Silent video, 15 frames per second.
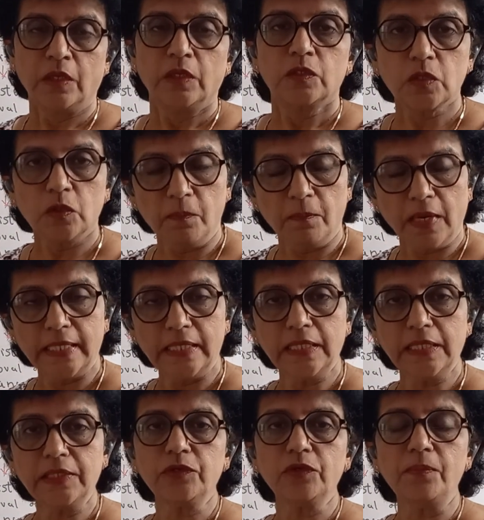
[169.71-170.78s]
So
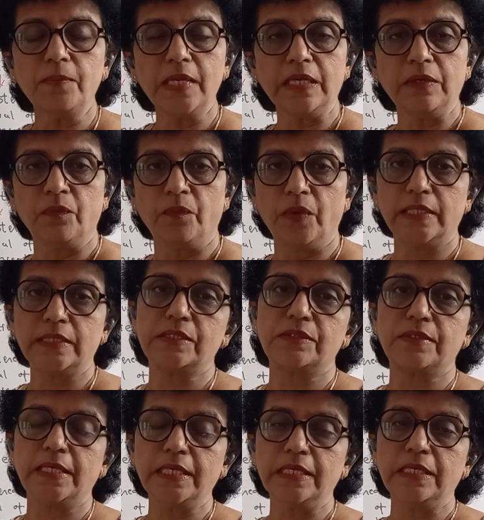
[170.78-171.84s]
money to be
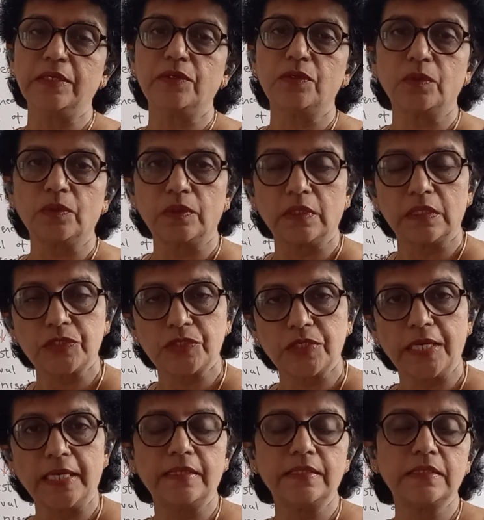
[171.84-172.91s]
invested into the
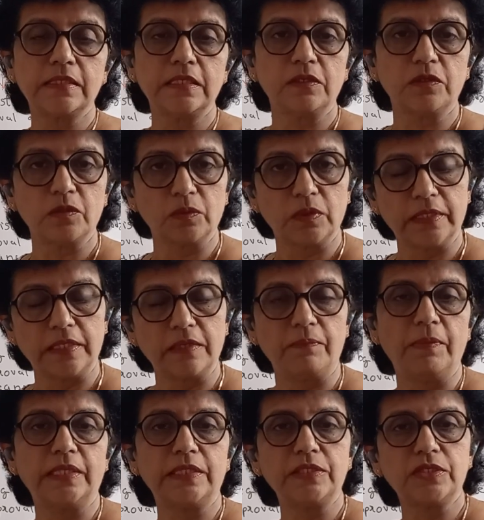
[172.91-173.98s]
shares, into the
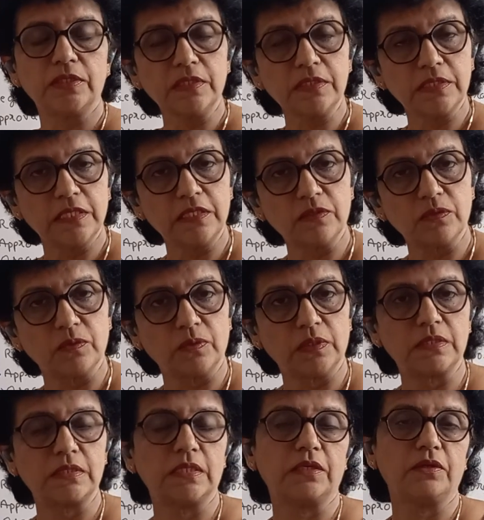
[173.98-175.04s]
debentures, into the
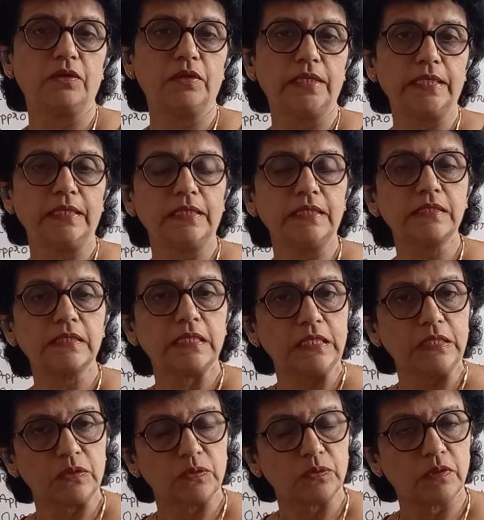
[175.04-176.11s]
securities,
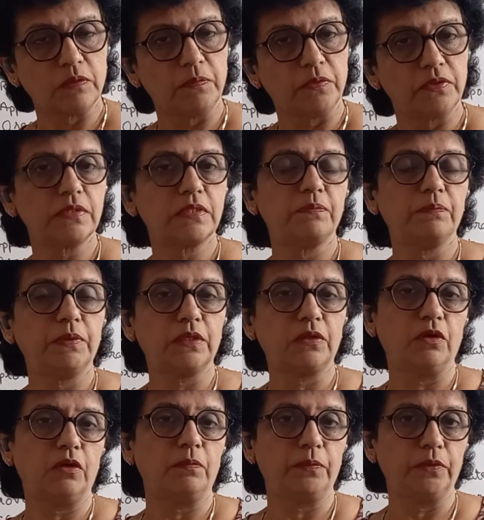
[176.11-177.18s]
into the municipal
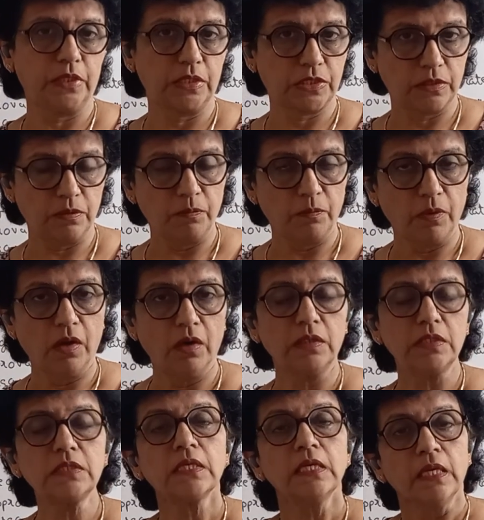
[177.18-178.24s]
corporation
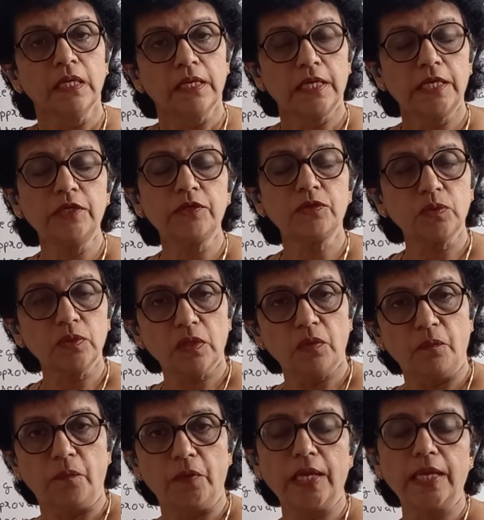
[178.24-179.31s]
bonds, into
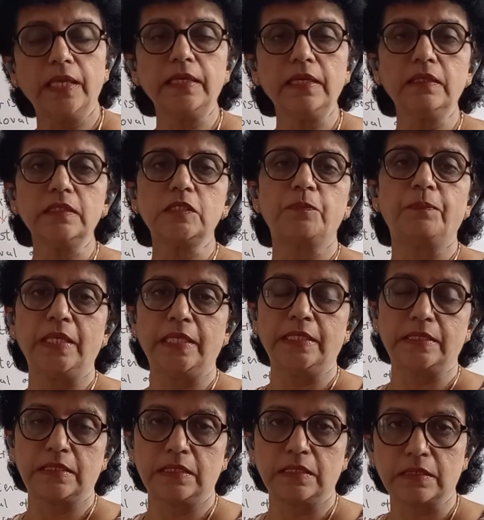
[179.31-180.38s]
the various
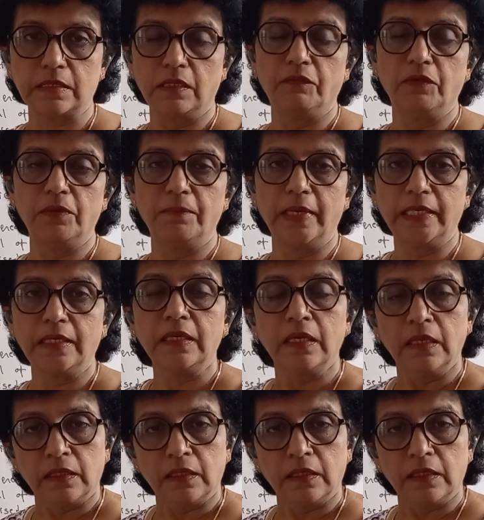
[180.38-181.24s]
places, government